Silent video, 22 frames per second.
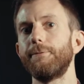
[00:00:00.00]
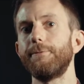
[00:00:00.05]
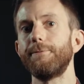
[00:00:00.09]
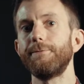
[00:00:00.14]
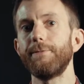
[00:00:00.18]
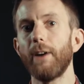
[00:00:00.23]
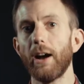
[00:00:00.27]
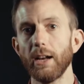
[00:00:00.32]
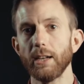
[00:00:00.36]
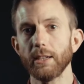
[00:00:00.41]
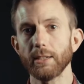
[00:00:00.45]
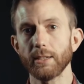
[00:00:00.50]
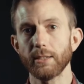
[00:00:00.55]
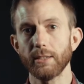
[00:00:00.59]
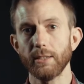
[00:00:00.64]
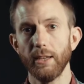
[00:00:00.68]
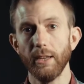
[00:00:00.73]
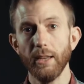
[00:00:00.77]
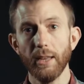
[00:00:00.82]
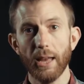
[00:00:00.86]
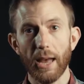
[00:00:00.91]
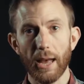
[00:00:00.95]

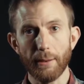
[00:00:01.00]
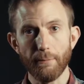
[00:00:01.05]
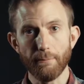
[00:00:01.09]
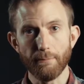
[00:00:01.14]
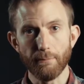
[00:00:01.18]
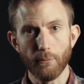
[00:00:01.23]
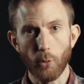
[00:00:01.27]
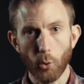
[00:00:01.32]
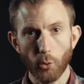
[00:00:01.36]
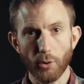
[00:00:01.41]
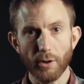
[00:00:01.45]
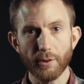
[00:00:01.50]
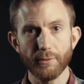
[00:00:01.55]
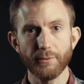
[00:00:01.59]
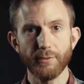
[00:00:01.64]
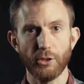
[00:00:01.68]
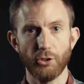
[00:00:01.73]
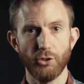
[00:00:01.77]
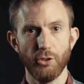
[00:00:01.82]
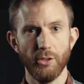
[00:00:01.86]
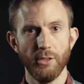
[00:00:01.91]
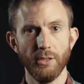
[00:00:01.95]
faster and more
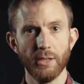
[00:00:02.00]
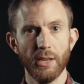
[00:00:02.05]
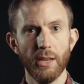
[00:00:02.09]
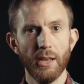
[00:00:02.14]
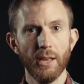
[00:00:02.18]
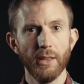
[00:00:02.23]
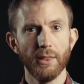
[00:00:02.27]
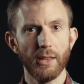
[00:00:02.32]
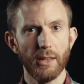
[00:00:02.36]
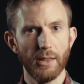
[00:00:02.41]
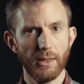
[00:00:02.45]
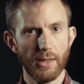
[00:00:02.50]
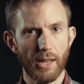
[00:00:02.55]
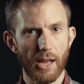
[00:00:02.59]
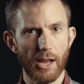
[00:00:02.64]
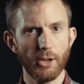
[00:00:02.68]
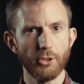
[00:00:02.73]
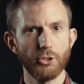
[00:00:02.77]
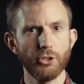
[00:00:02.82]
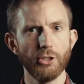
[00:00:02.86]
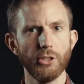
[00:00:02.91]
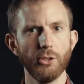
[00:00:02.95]
efficient the
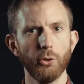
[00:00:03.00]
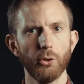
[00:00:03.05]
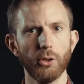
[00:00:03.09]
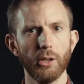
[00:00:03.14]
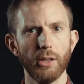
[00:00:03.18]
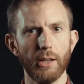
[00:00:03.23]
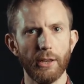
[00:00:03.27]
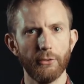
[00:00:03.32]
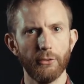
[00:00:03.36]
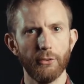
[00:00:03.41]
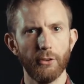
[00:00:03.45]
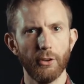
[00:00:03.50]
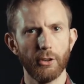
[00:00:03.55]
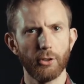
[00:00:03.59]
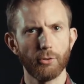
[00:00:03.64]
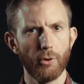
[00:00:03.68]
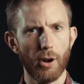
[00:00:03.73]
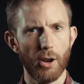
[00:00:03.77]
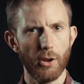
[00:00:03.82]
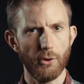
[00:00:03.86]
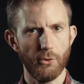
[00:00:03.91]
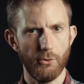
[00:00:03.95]
larger your cluster
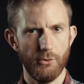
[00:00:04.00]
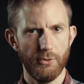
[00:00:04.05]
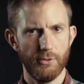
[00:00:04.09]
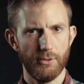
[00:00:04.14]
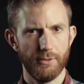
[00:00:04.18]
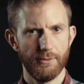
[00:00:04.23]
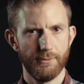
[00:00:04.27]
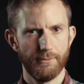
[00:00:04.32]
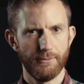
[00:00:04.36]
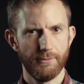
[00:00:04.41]
grows.